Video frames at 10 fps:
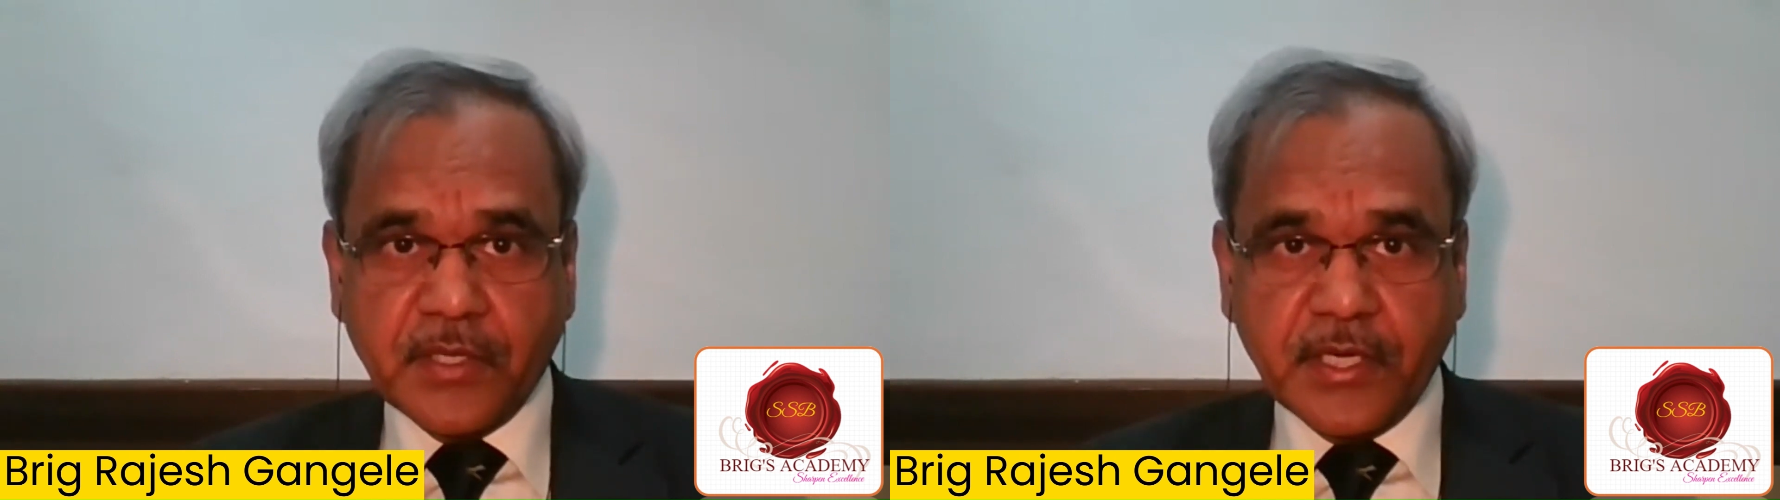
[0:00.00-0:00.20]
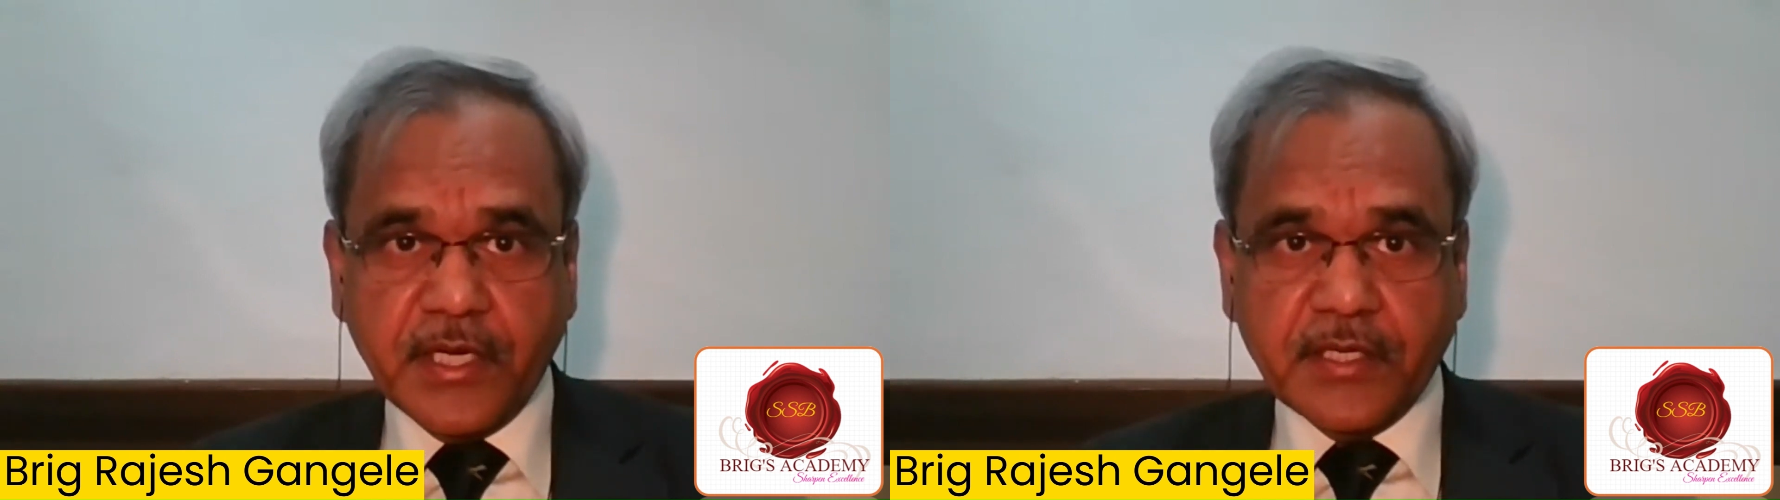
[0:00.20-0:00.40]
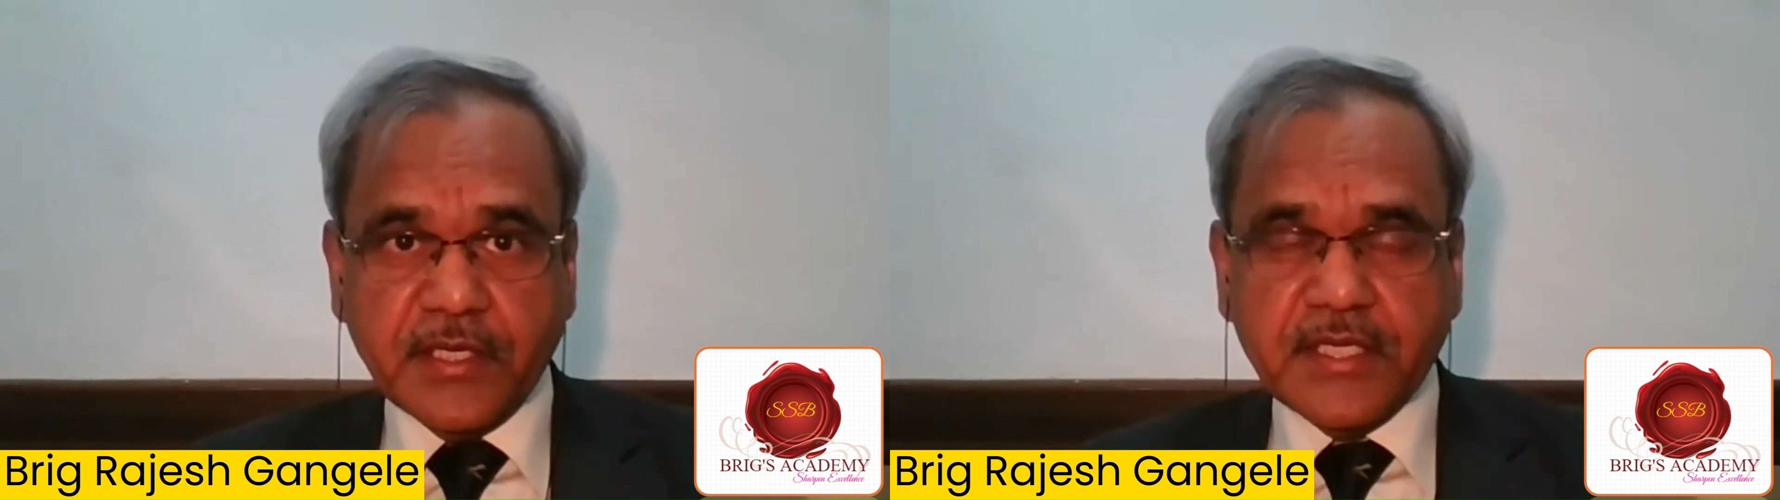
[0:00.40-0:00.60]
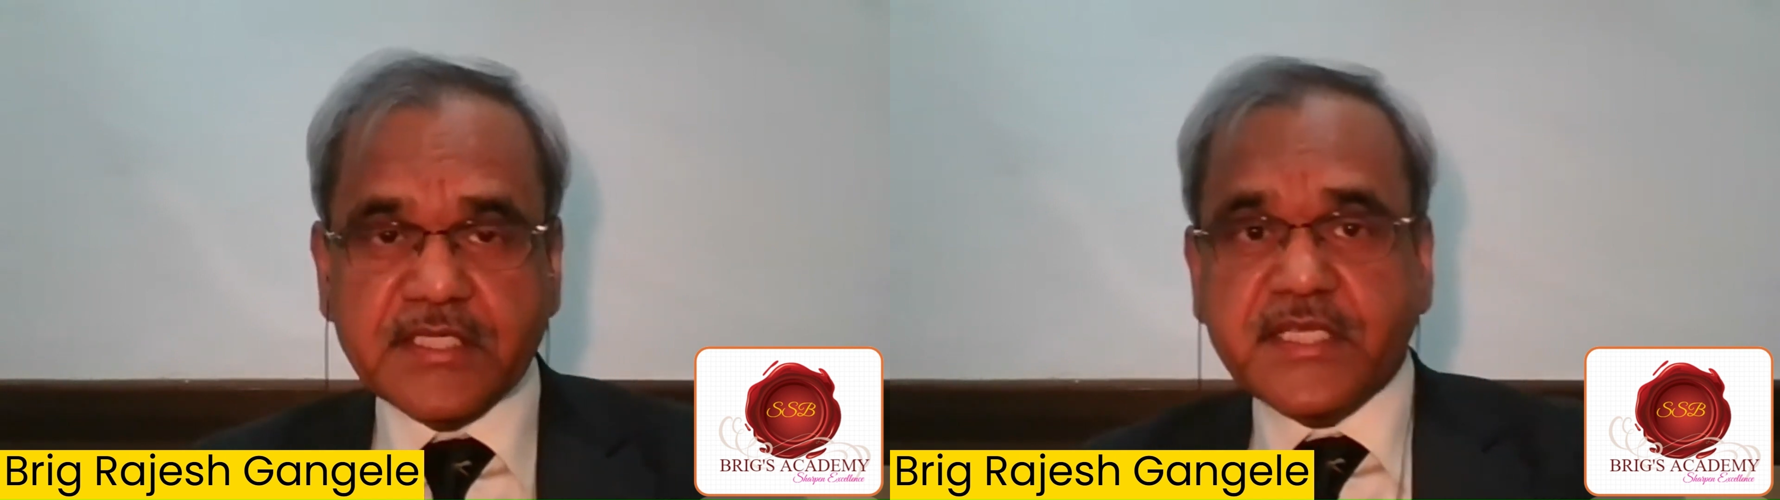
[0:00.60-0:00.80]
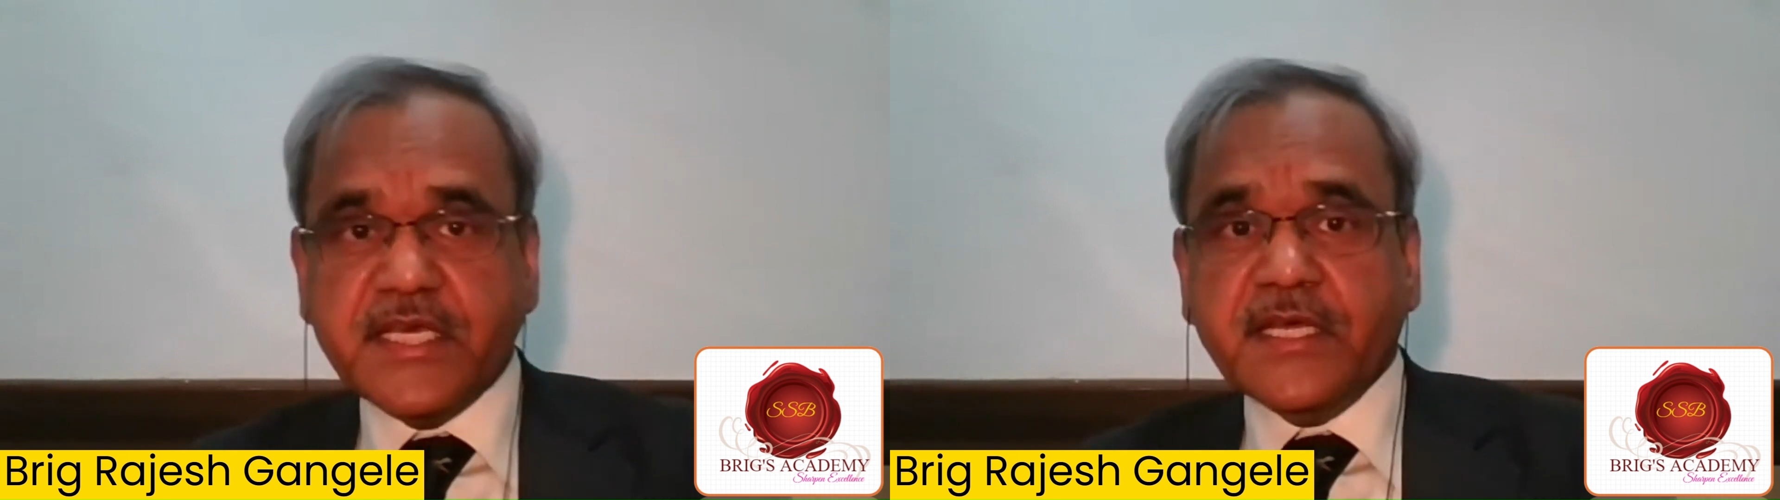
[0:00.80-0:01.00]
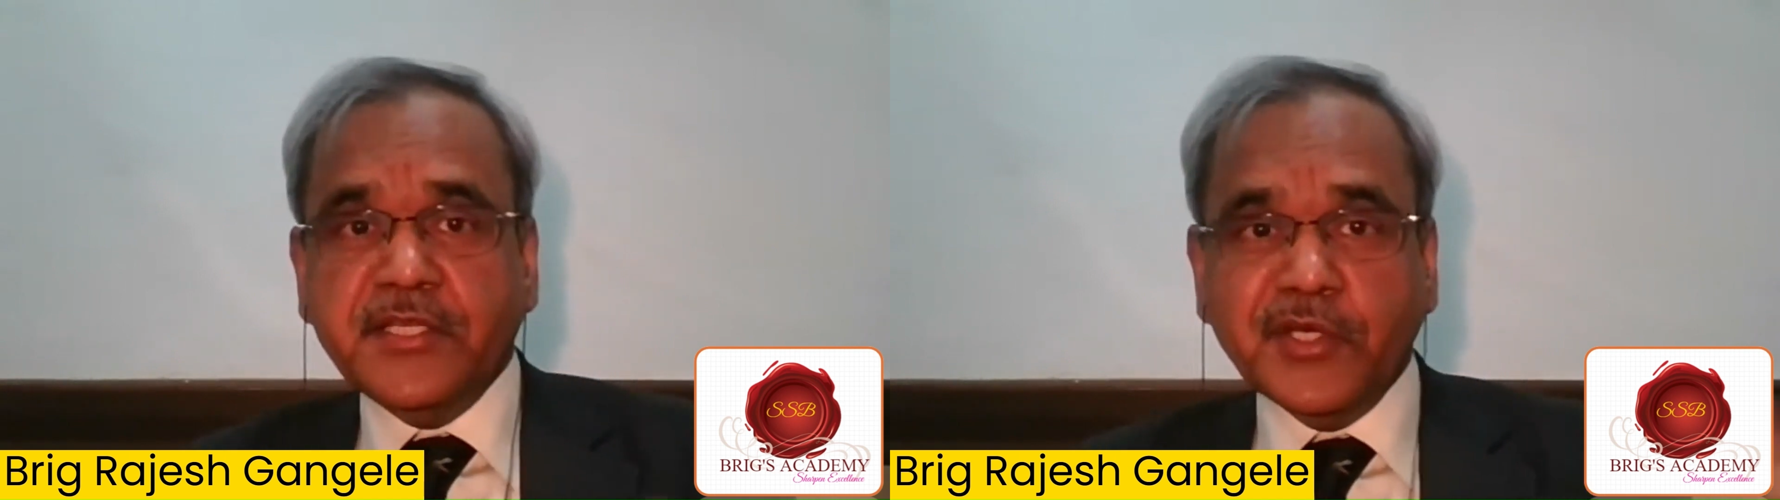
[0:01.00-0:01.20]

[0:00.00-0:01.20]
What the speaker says: Right? Is there any